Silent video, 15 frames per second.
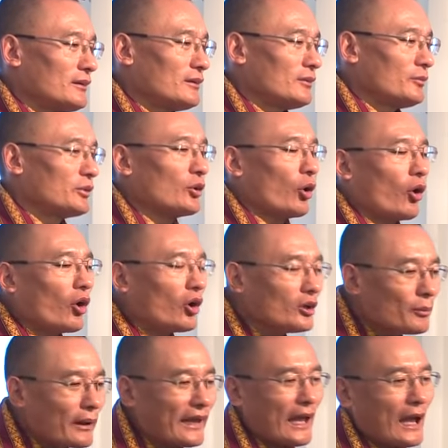with all
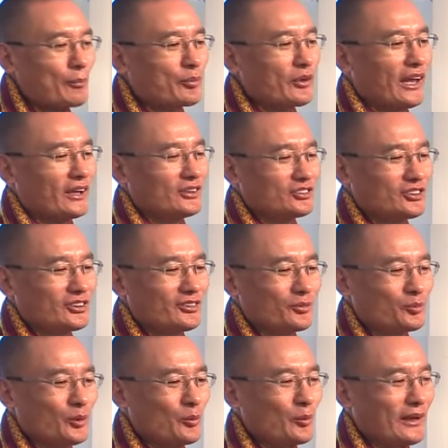my apprehensions,
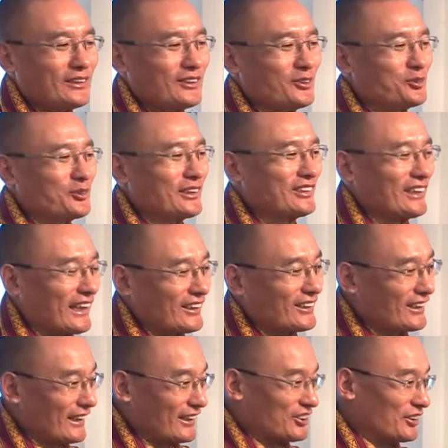we went into the second
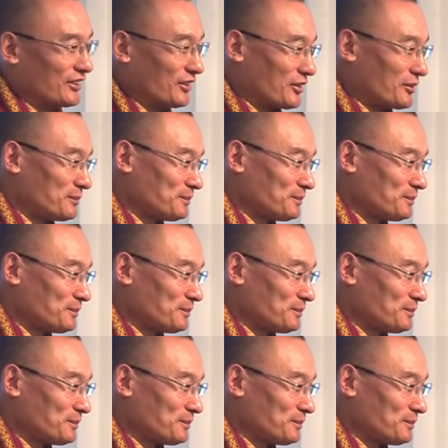elections